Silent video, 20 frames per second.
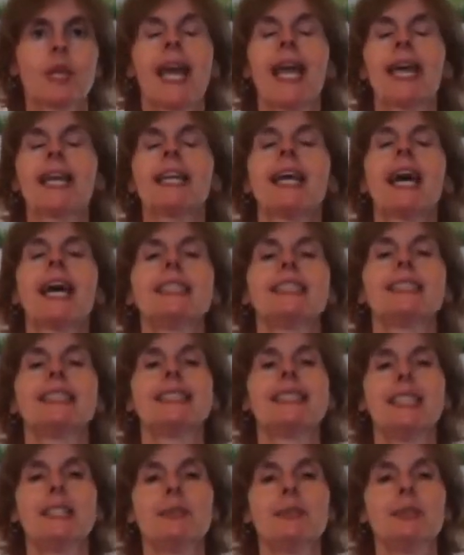And I
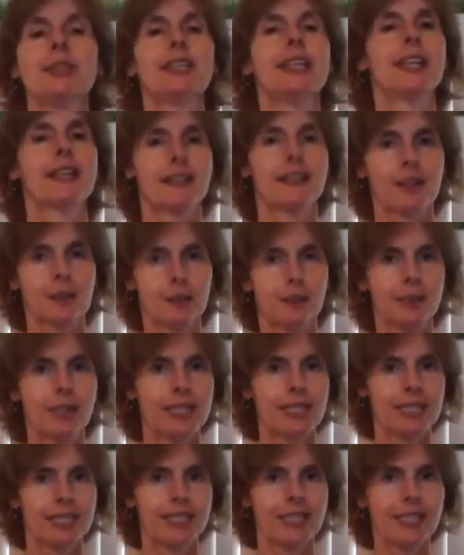deeply and
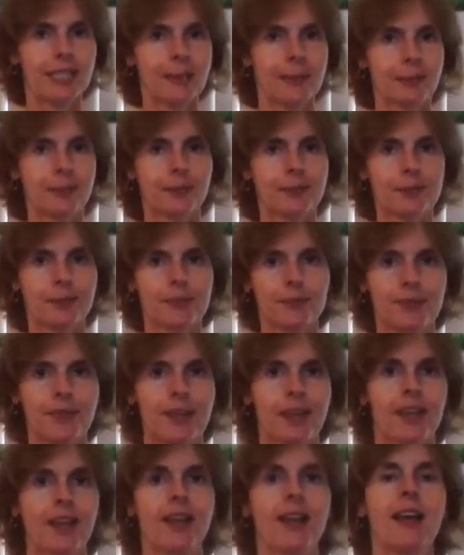completely
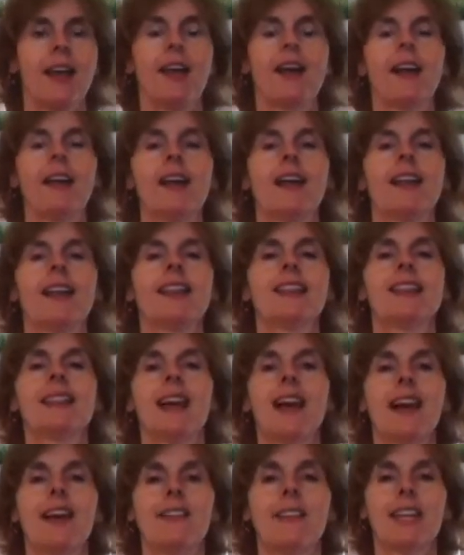
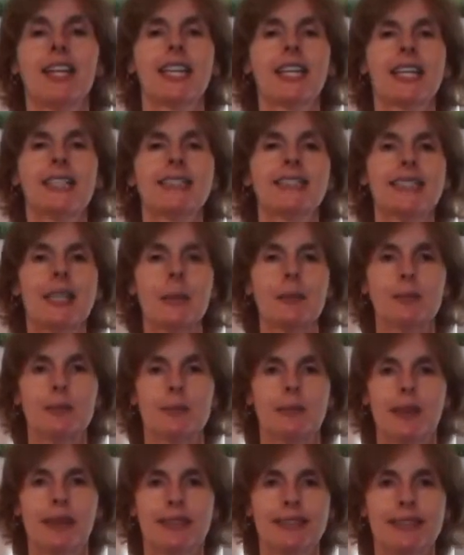love and
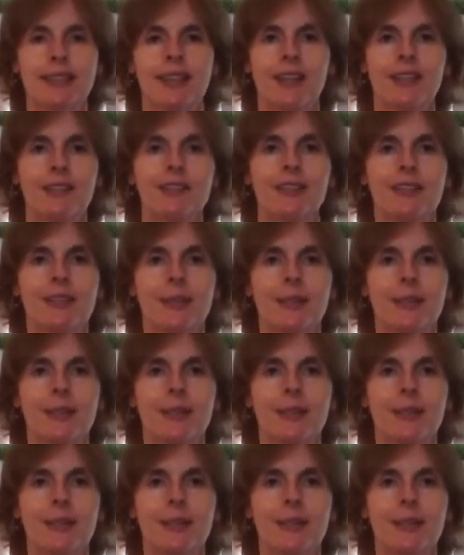accept myself.